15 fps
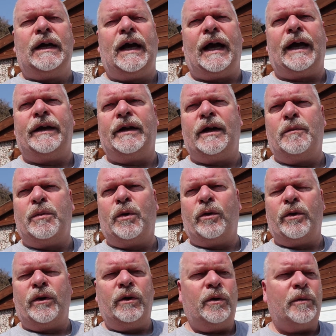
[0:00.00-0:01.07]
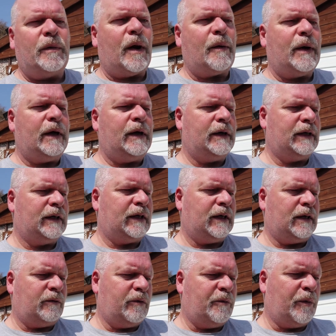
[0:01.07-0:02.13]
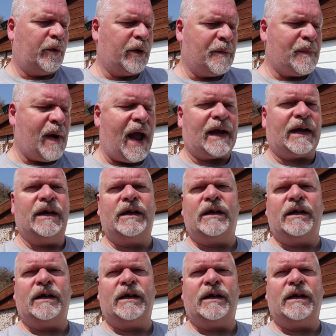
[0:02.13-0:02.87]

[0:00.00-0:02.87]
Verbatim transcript: and uh, bought the lawnmower. Uh, we've bought it back,